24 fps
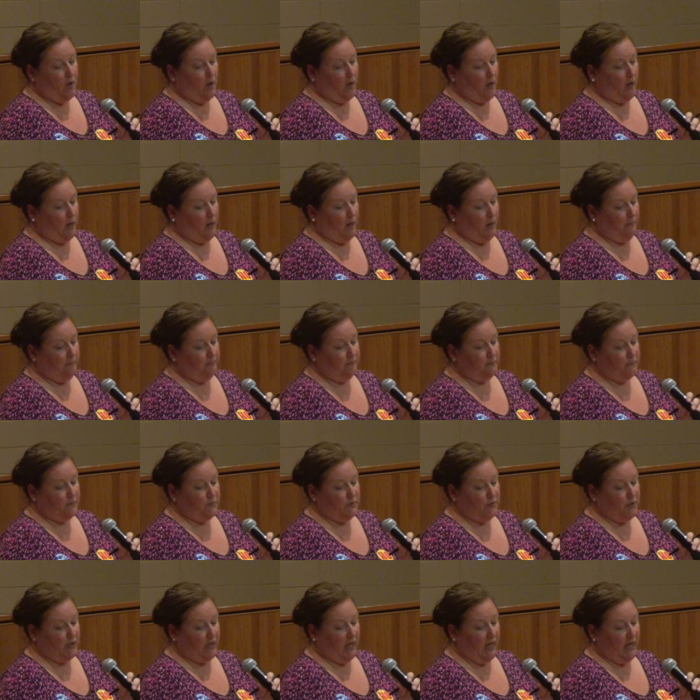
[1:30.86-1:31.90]

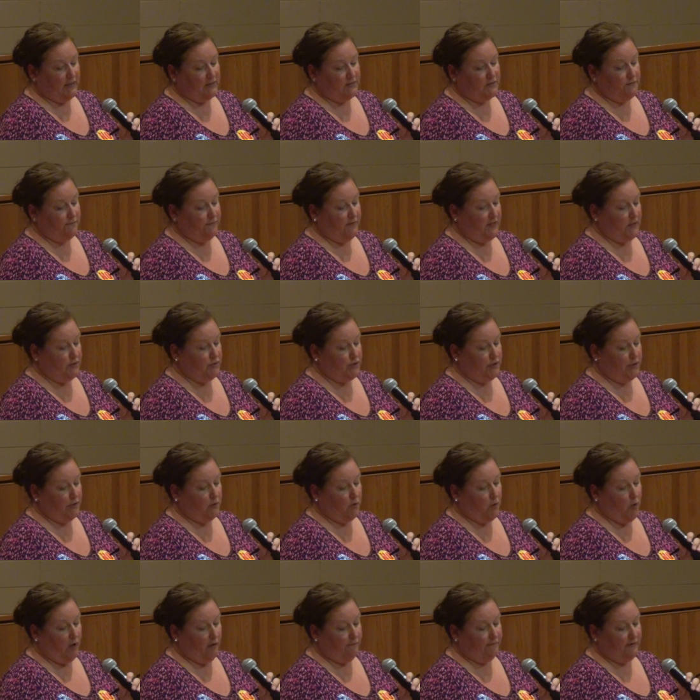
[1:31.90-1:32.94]
Um, the
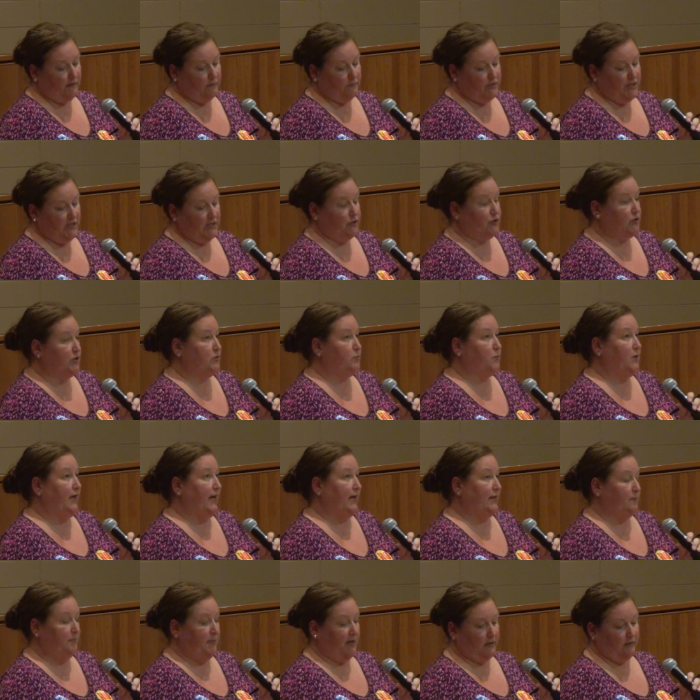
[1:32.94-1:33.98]
Conservation Law Foundation, we
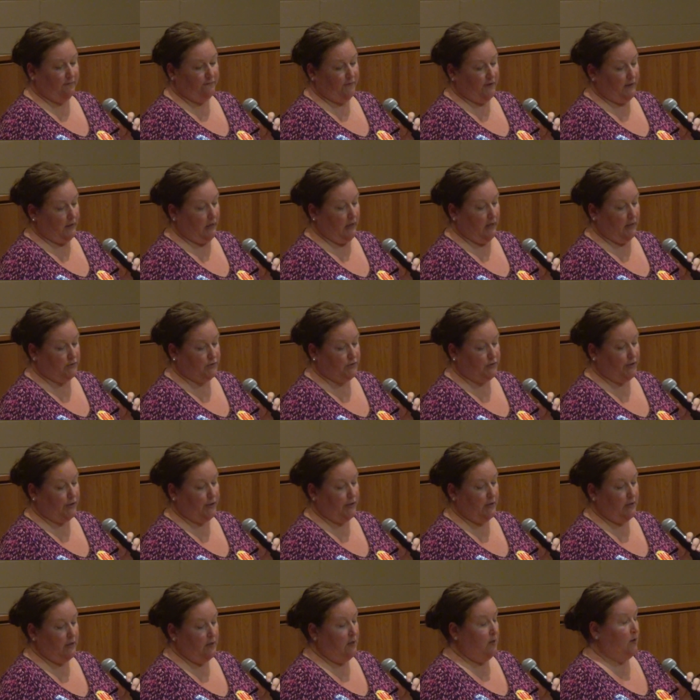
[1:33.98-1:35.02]
had a benefit
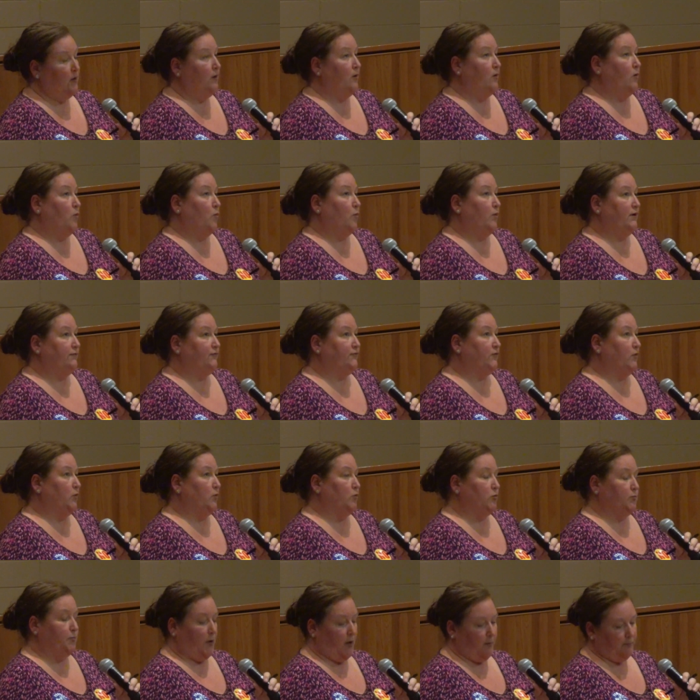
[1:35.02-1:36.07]
concert. We've
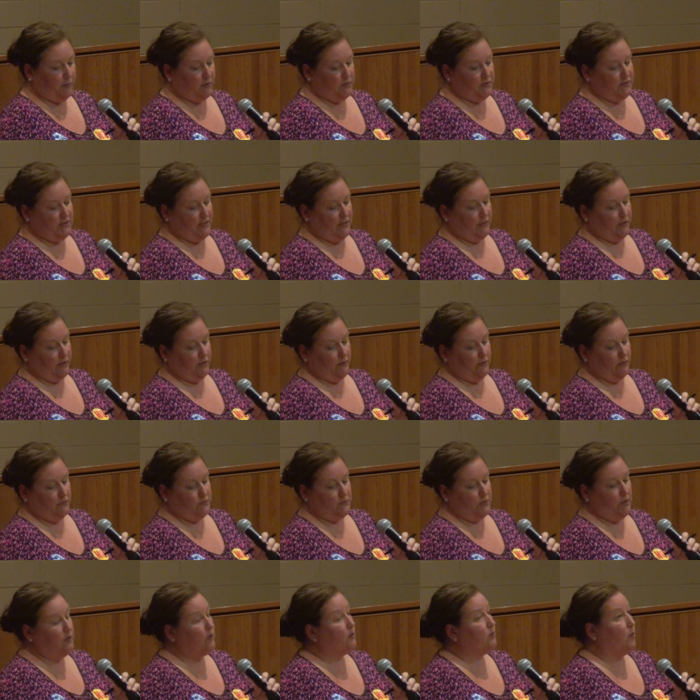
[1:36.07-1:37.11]
sold bumper
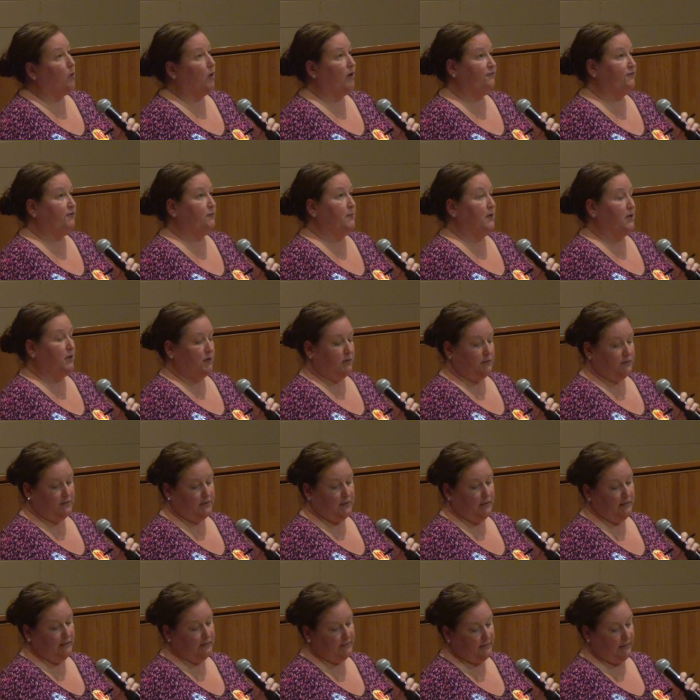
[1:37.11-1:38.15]
stickers, coffee mugs,
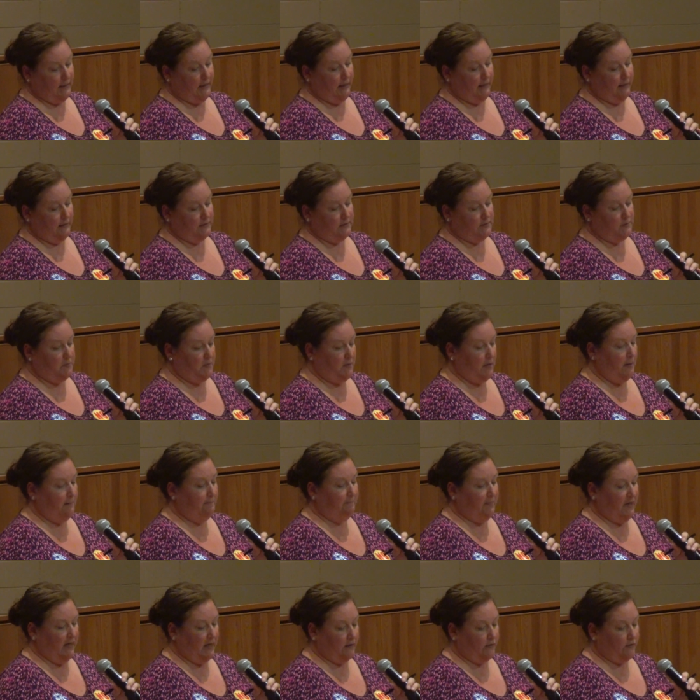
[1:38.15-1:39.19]

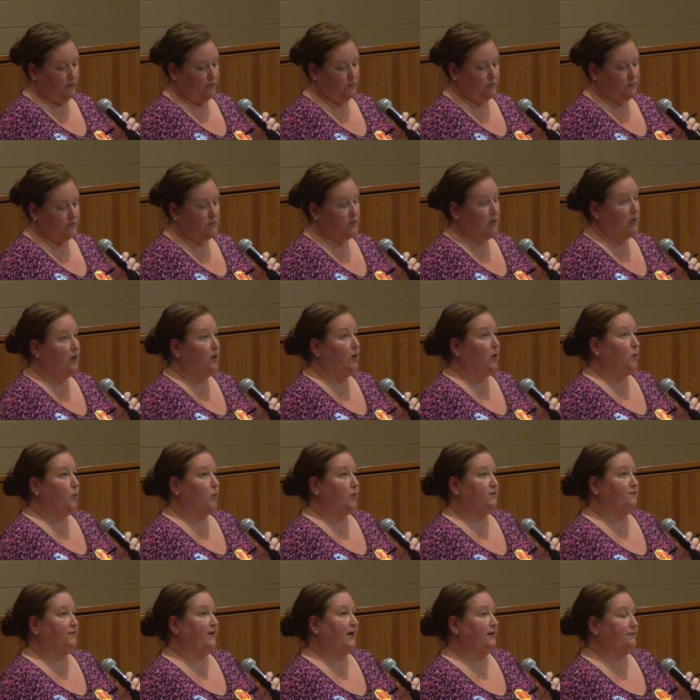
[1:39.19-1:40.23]
signs, banners.
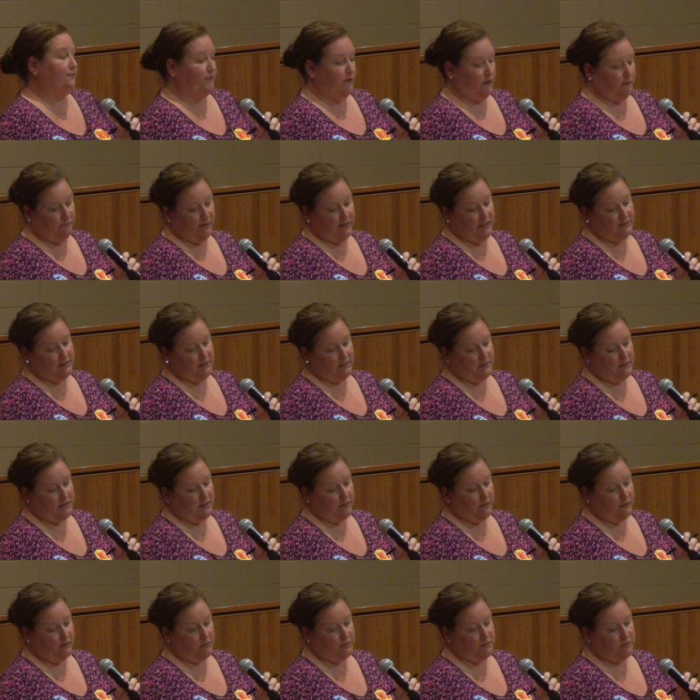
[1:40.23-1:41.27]
We've had fundraising
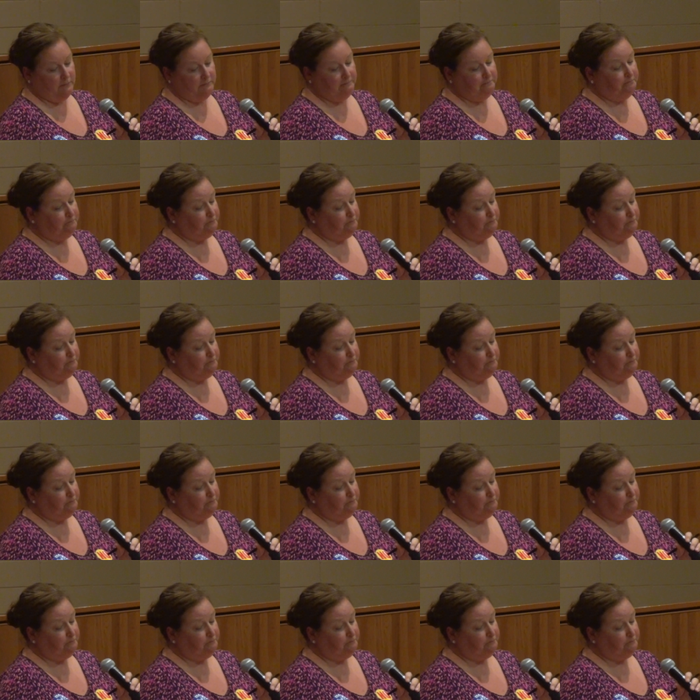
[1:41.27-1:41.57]
dinners.